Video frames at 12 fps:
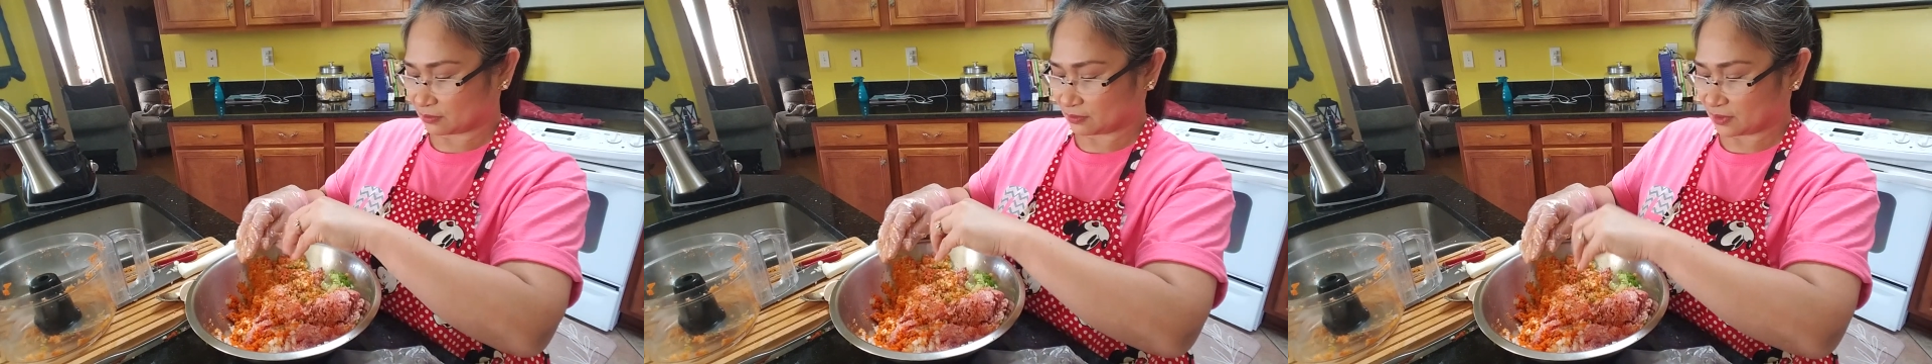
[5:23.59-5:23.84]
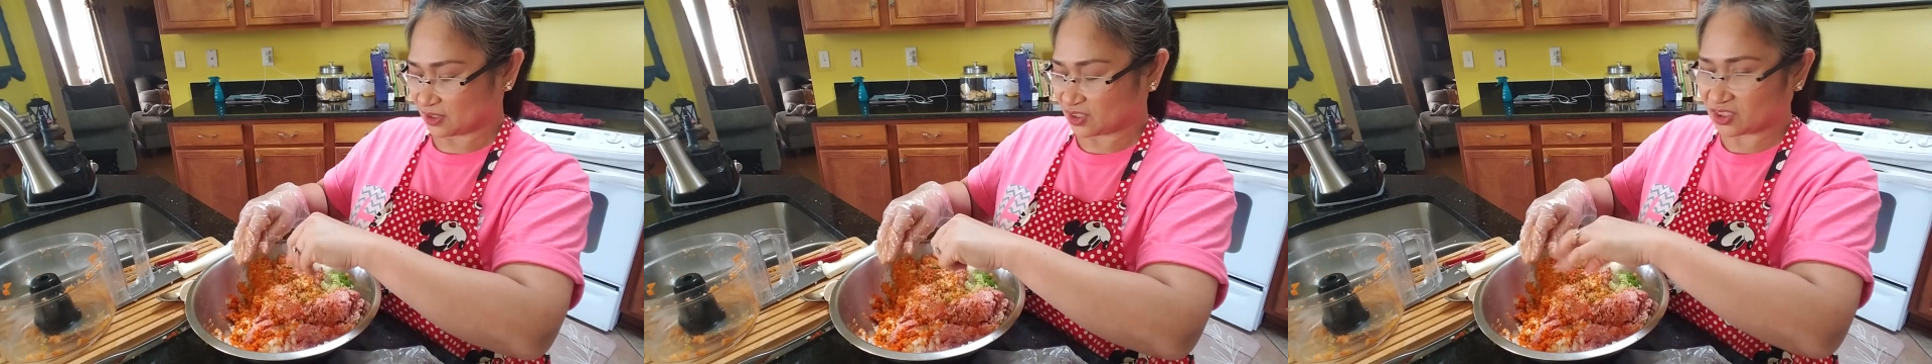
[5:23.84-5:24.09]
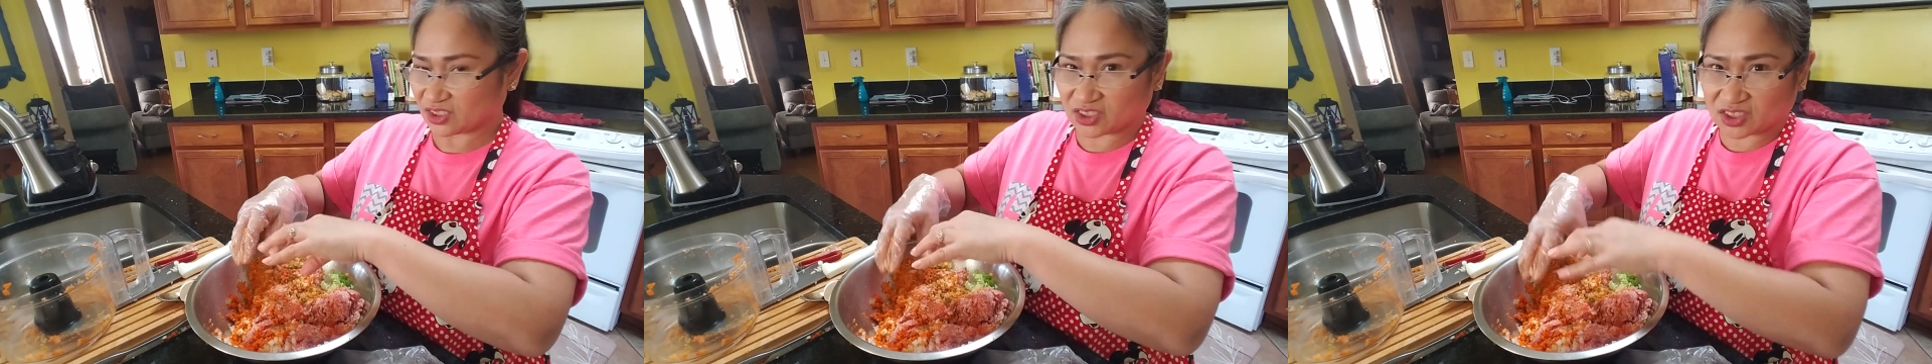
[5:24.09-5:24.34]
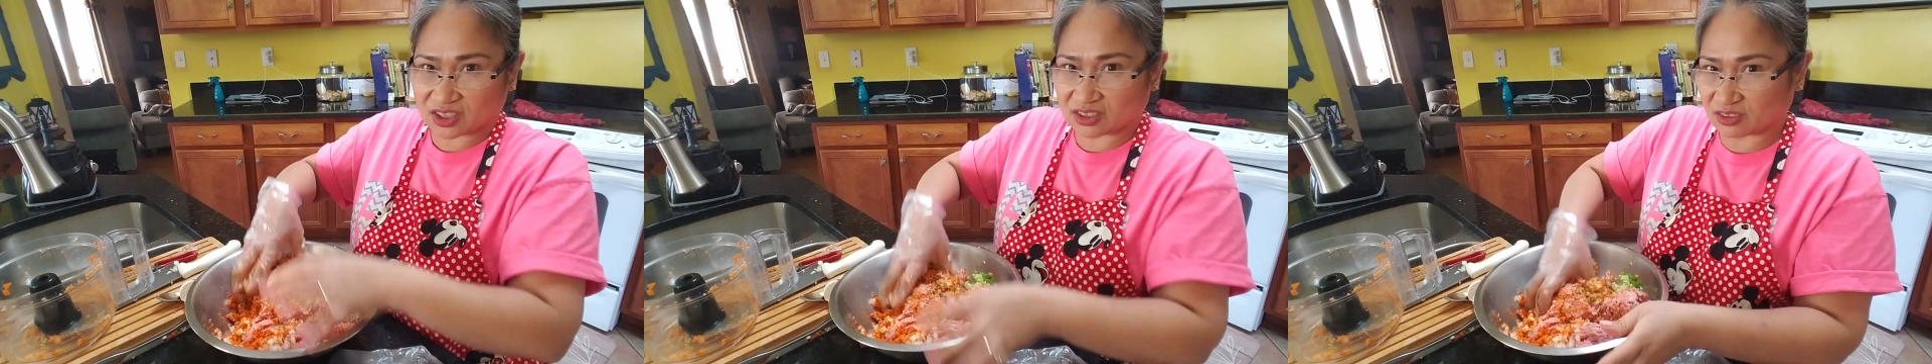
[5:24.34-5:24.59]
The
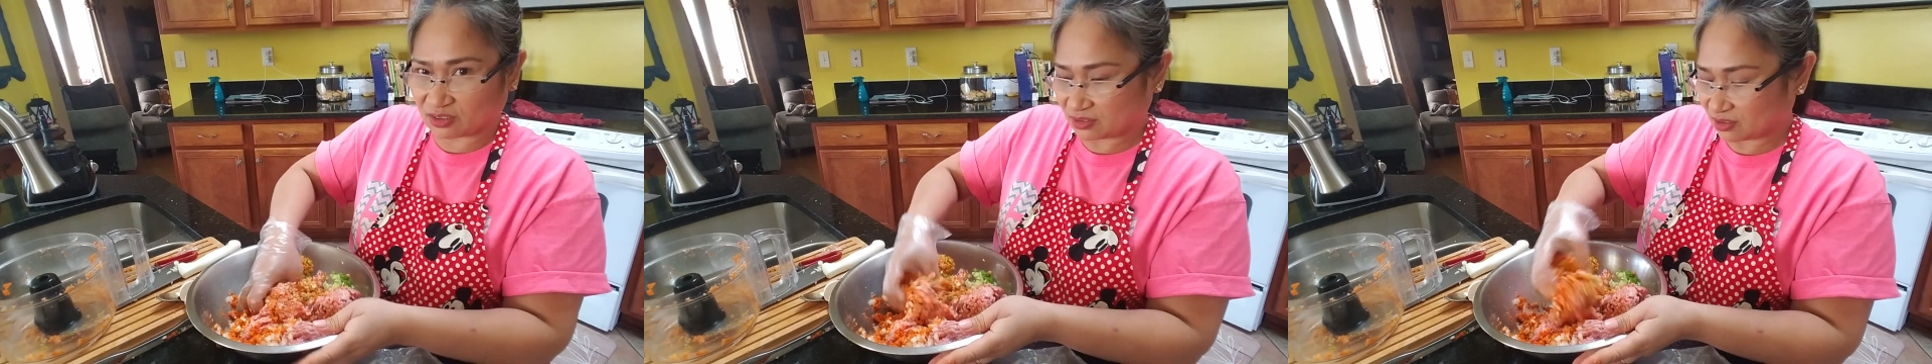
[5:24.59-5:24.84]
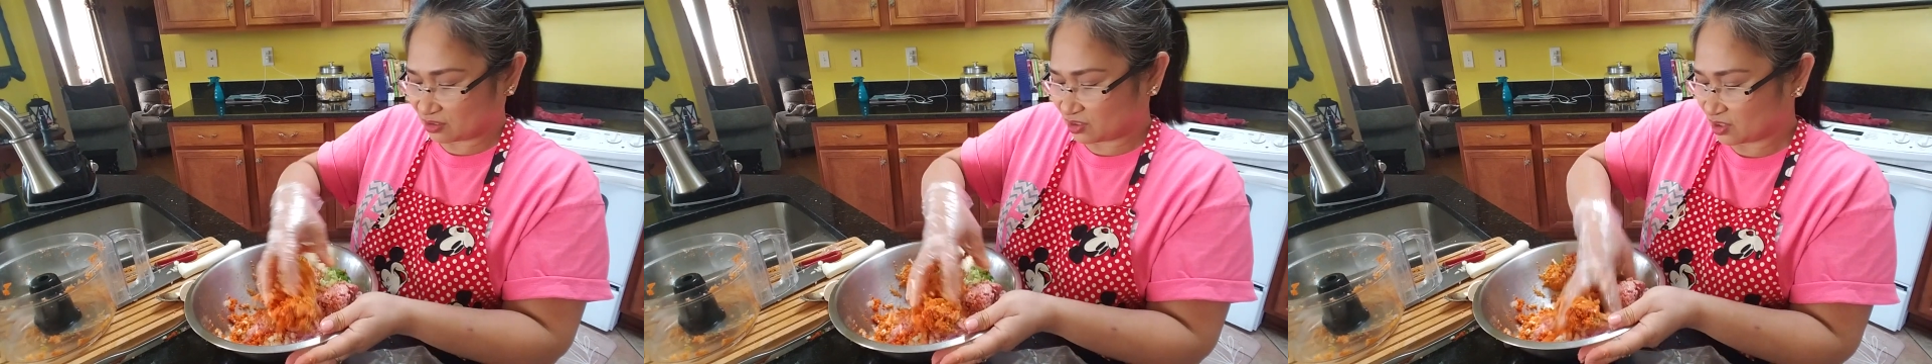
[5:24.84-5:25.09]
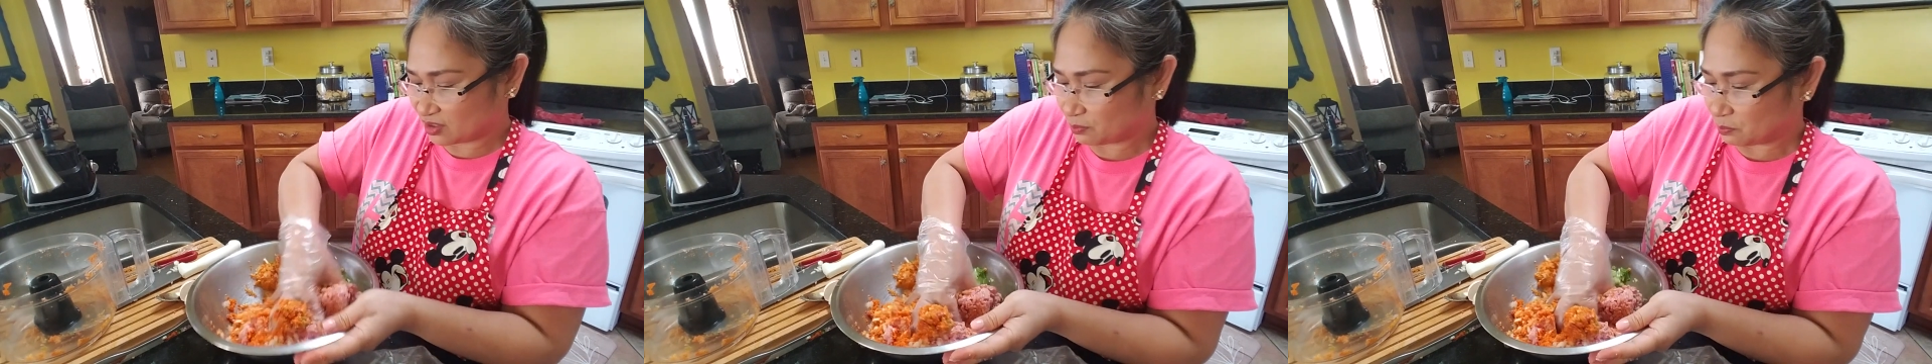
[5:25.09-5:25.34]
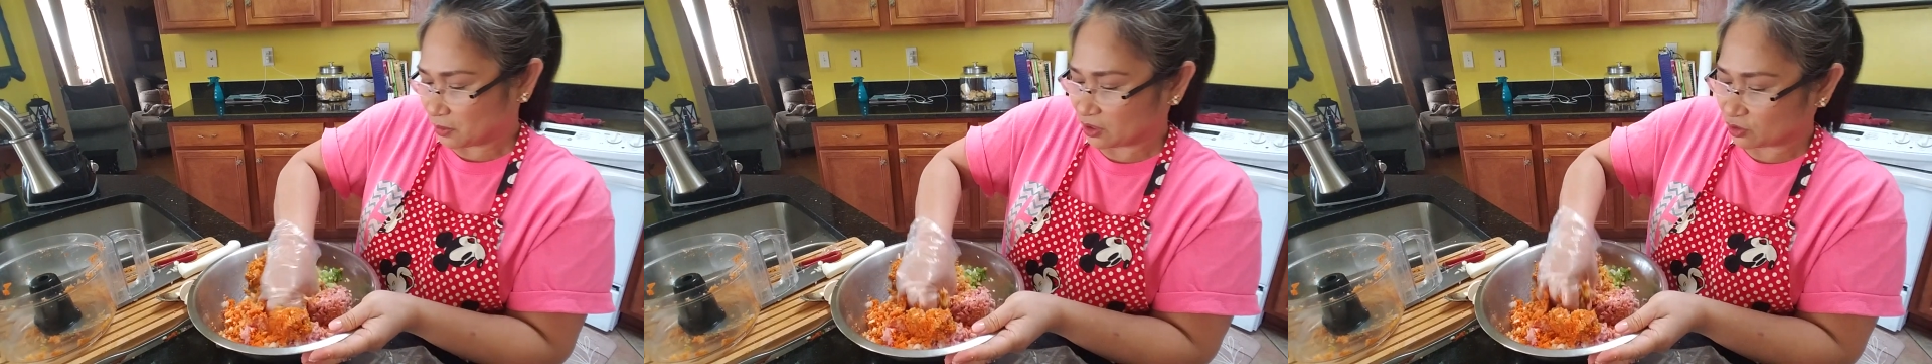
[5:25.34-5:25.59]
salt is just a
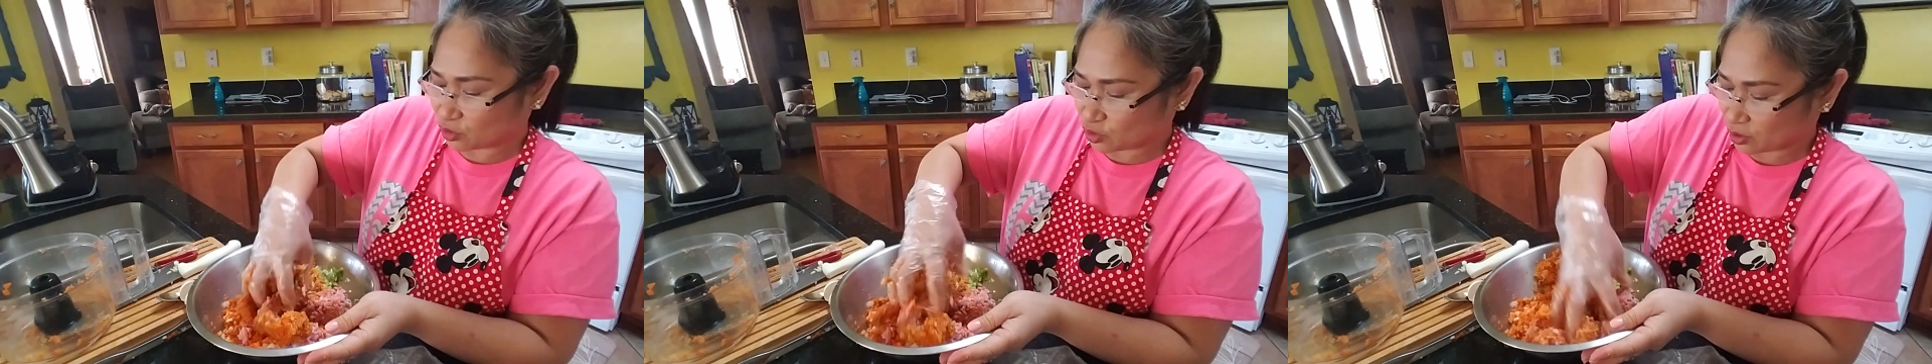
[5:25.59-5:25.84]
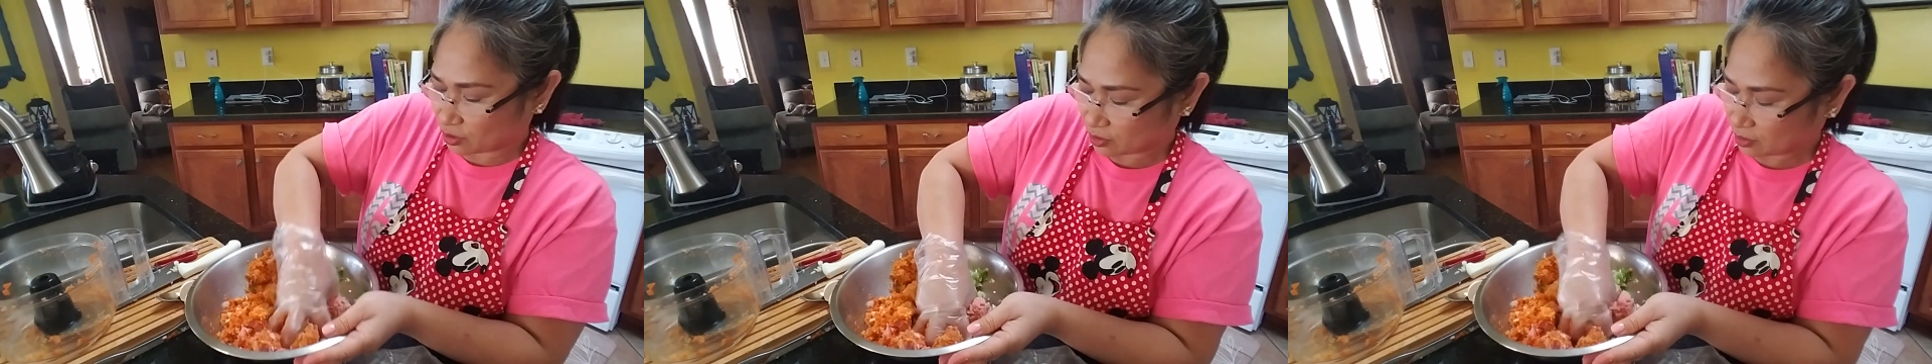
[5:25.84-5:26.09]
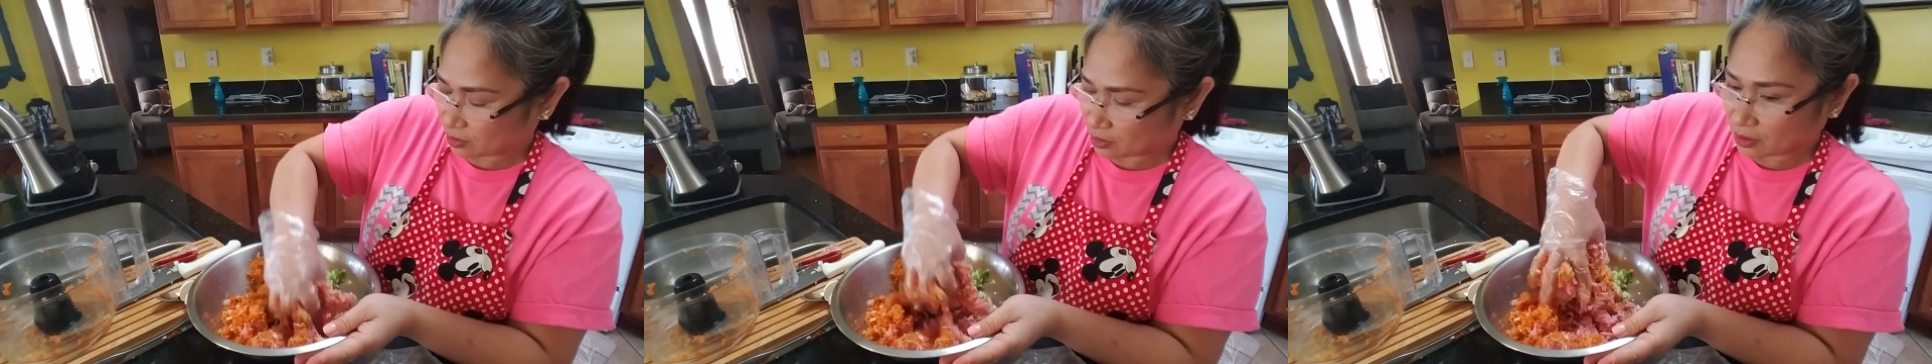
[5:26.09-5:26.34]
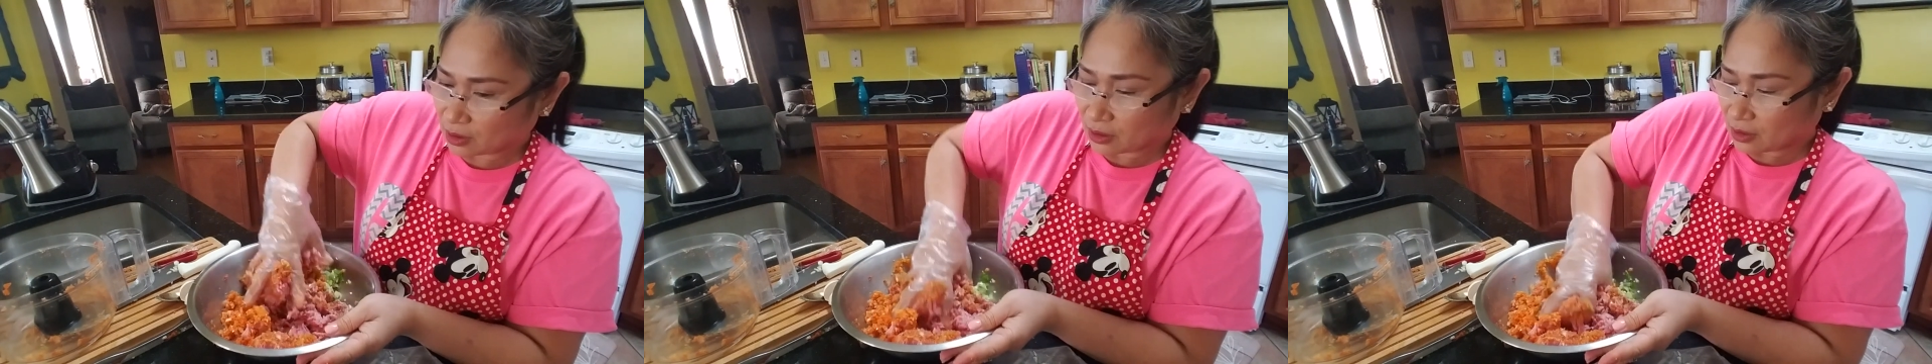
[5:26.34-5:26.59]
pinch.
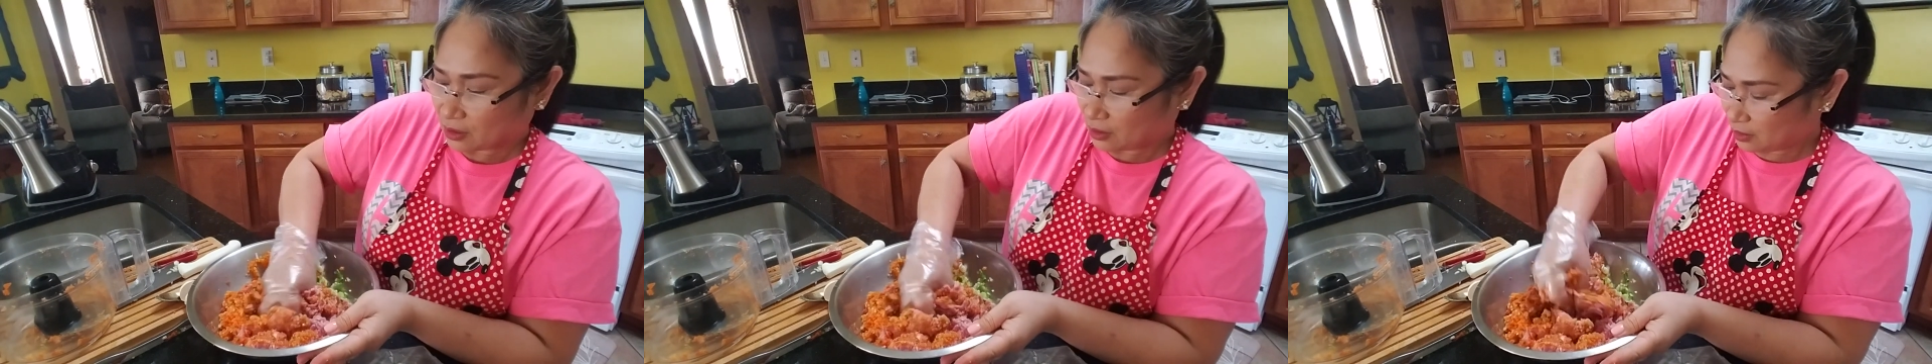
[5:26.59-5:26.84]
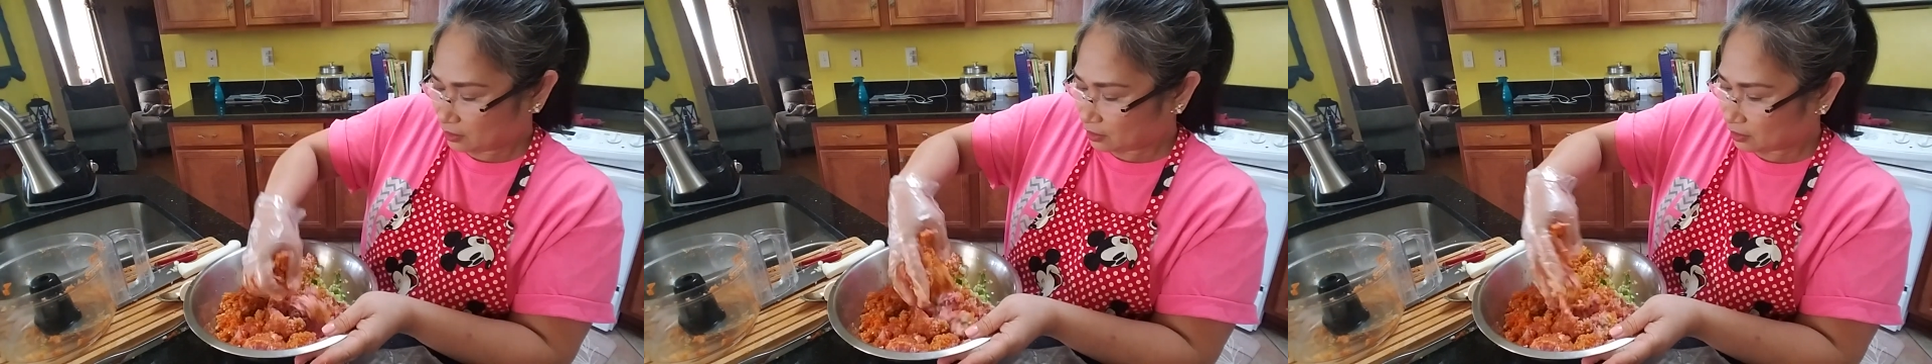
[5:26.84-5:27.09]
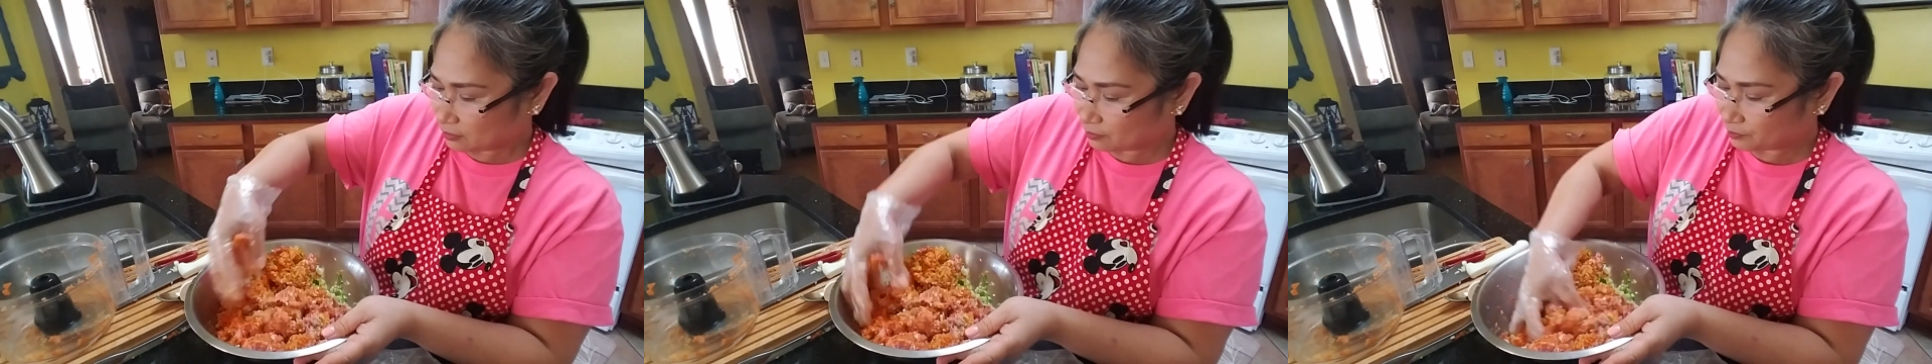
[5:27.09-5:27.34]
And